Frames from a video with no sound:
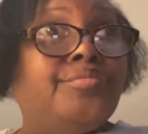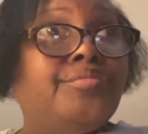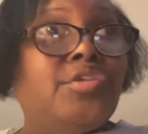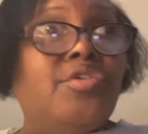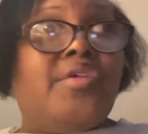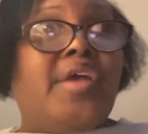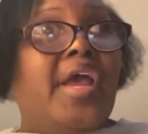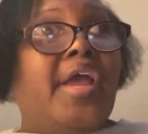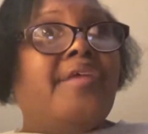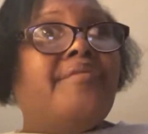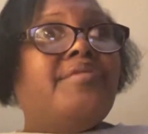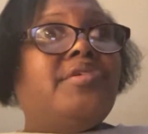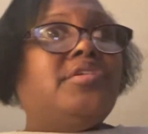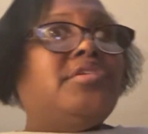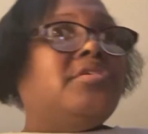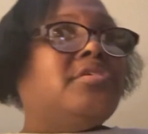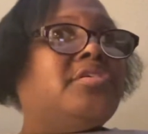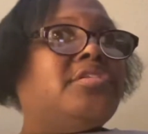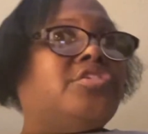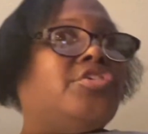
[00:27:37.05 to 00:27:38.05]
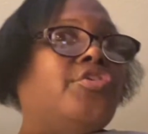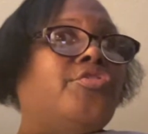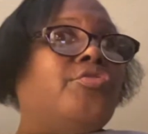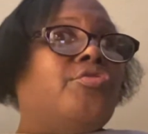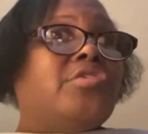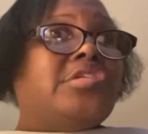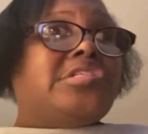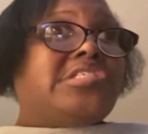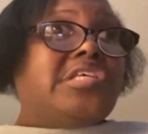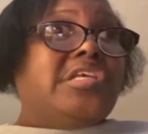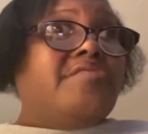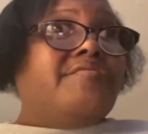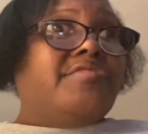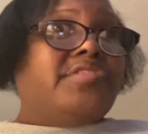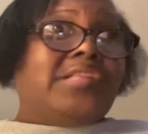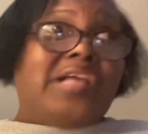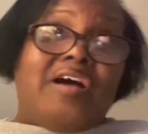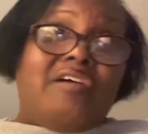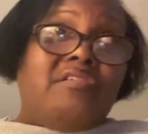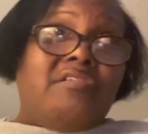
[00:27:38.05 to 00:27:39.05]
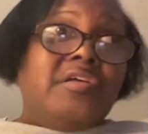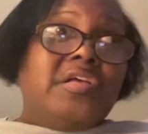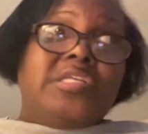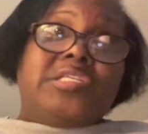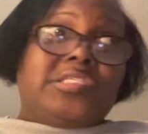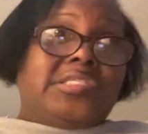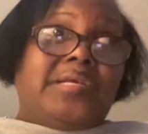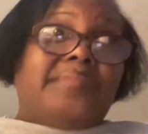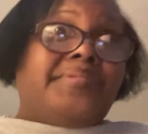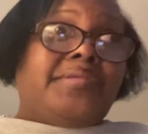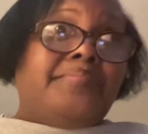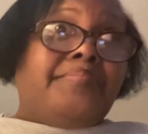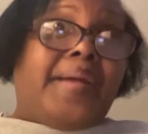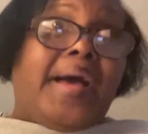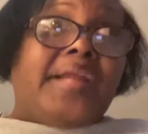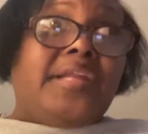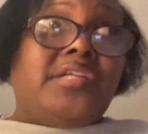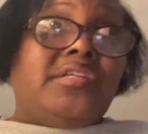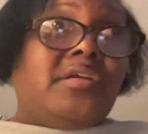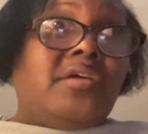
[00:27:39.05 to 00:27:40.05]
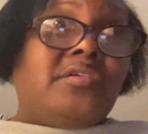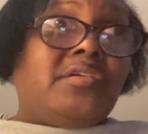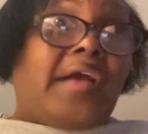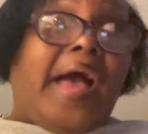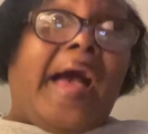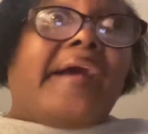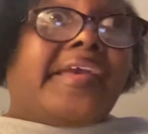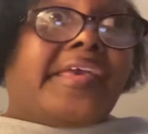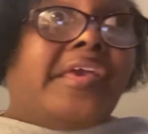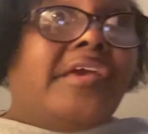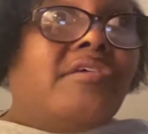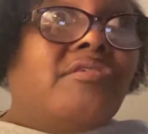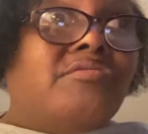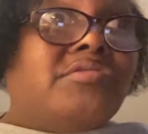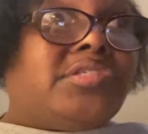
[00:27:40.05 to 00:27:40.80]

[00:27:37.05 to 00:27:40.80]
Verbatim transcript: You can't even look, turn on the TV without something body done got killed.